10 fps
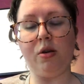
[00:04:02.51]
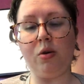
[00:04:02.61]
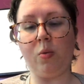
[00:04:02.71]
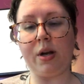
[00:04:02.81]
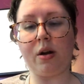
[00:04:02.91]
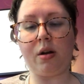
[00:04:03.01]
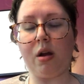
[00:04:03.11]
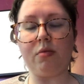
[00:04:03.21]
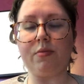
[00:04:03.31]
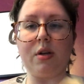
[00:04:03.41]
I don't know
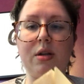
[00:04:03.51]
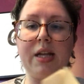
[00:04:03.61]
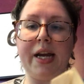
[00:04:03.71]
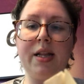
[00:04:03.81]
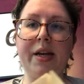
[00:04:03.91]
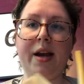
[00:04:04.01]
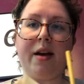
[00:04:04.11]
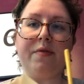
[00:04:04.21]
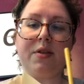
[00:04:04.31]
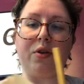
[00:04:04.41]
what lately
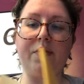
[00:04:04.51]
I've sort